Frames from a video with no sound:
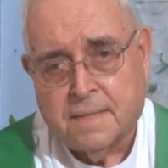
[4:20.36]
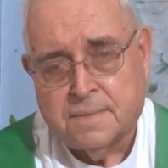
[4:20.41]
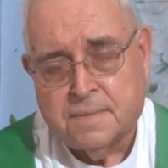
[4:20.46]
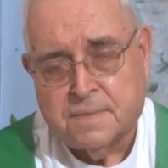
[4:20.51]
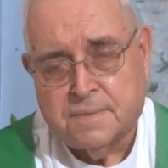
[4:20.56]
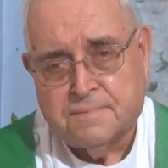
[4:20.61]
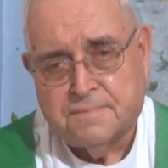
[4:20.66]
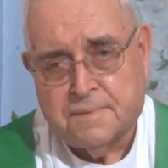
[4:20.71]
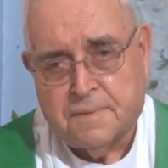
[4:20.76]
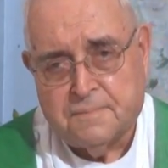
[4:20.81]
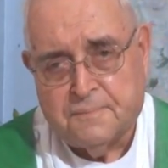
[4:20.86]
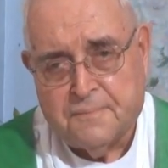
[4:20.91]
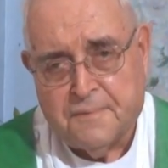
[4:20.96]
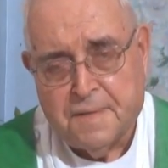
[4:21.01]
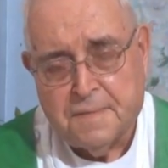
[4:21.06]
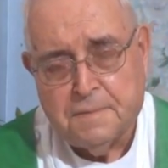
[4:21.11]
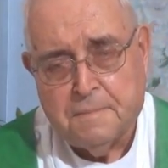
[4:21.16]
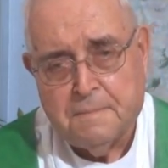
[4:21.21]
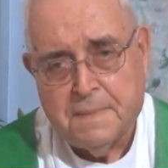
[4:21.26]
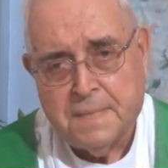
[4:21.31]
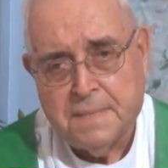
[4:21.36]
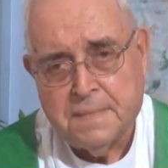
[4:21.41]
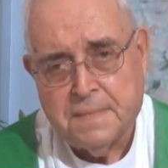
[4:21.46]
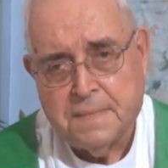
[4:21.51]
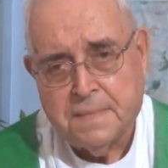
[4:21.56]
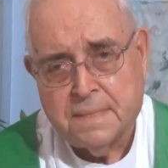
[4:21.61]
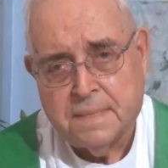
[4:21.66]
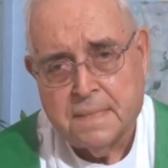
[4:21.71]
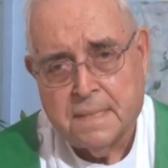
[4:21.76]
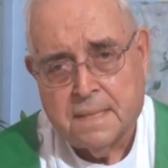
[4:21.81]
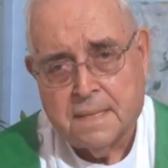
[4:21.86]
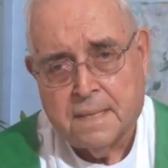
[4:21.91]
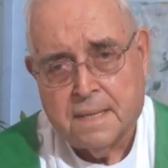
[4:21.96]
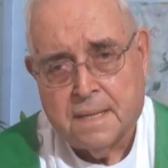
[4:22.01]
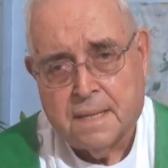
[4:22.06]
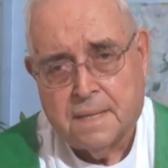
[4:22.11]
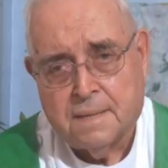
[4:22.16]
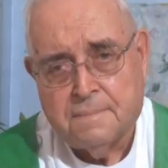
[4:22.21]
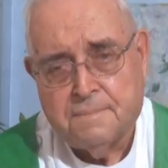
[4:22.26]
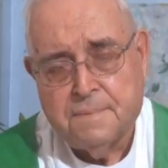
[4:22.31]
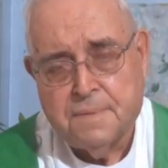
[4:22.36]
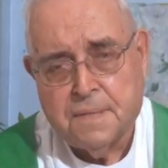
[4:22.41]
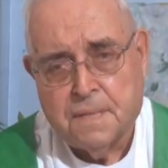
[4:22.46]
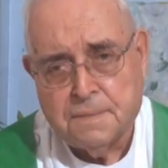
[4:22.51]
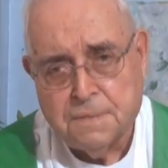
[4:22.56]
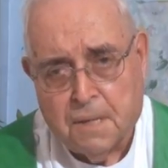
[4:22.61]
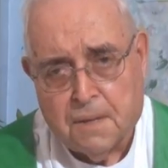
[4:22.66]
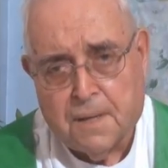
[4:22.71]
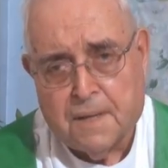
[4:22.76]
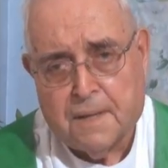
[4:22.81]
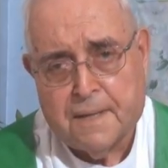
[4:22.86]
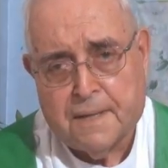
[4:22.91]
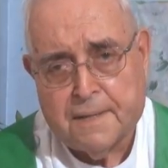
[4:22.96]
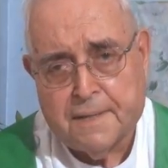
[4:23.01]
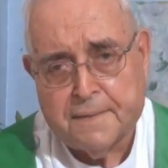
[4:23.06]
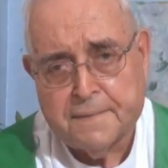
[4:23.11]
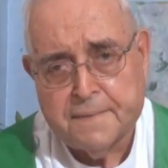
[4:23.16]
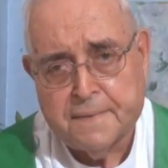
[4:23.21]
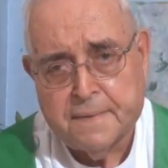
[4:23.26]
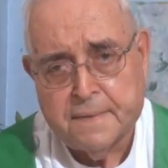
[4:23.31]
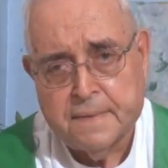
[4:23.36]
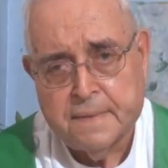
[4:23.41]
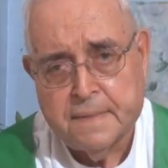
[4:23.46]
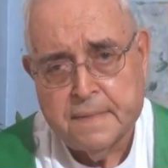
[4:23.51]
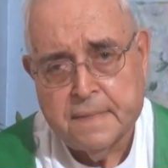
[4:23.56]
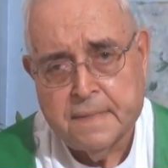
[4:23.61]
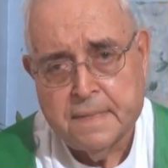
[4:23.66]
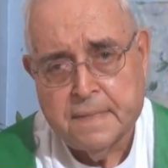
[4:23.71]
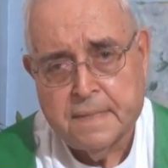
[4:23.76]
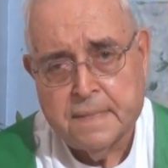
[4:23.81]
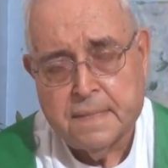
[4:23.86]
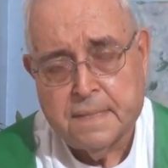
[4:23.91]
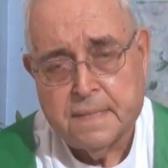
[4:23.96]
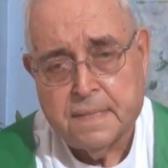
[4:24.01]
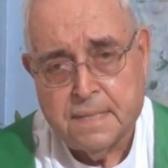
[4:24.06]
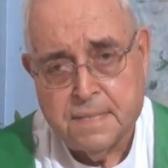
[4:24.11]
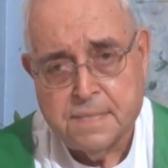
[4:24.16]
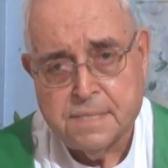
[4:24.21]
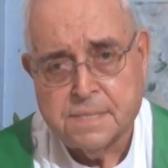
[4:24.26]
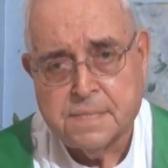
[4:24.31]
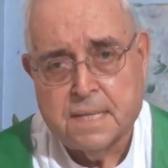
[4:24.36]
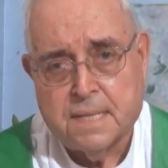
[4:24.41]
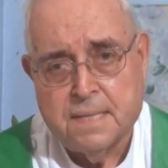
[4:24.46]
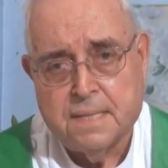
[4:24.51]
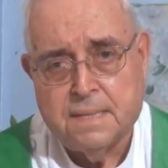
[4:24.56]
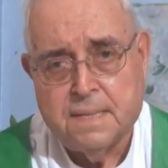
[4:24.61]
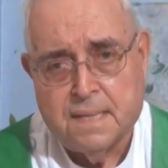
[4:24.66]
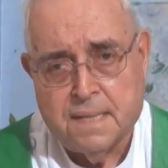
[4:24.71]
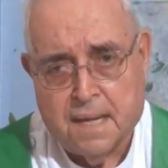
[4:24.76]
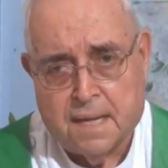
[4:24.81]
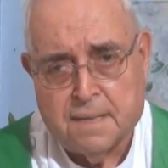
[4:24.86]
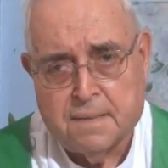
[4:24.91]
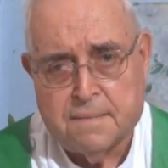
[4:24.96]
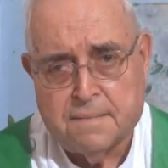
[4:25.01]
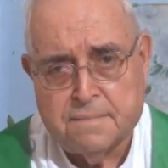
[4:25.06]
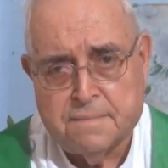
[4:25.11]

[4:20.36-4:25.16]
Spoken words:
"The fulfillment of the law is in love."